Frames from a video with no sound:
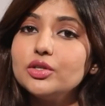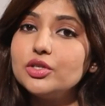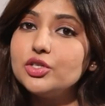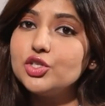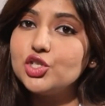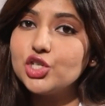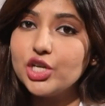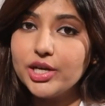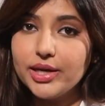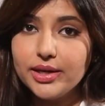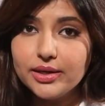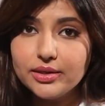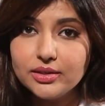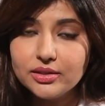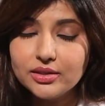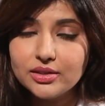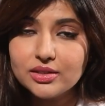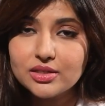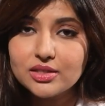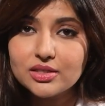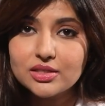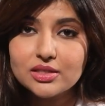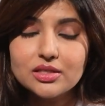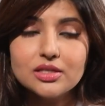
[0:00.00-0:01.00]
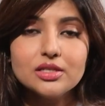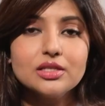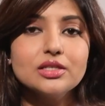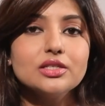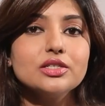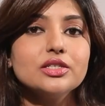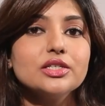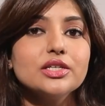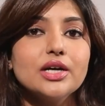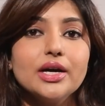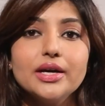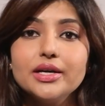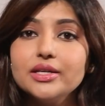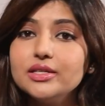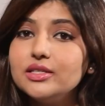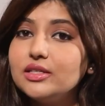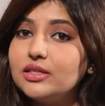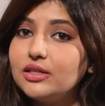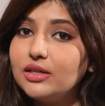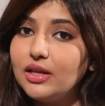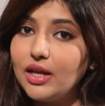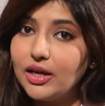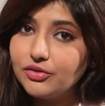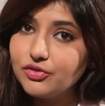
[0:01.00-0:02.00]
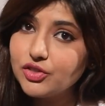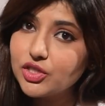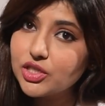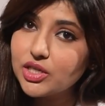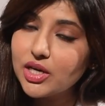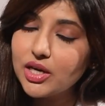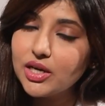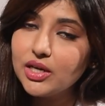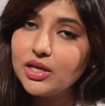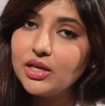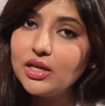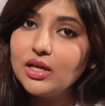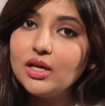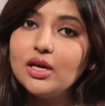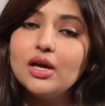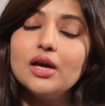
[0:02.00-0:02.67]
genetics, diet and lifestyle,